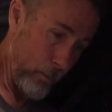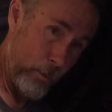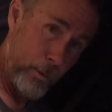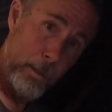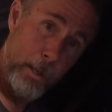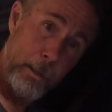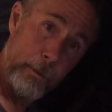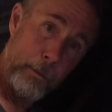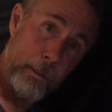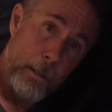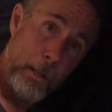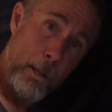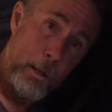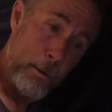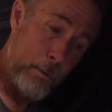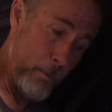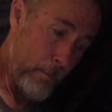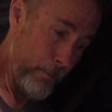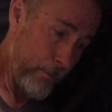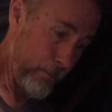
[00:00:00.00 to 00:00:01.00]
nice and
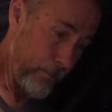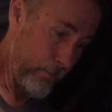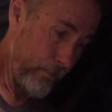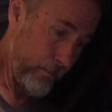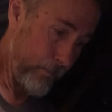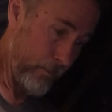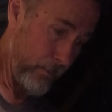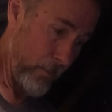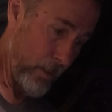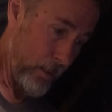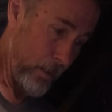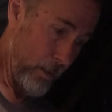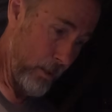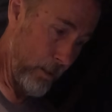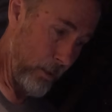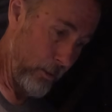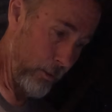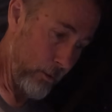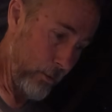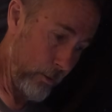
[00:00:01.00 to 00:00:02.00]
low
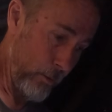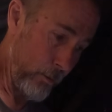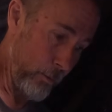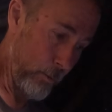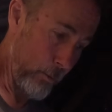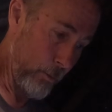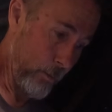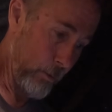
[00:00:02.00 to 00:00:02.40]
to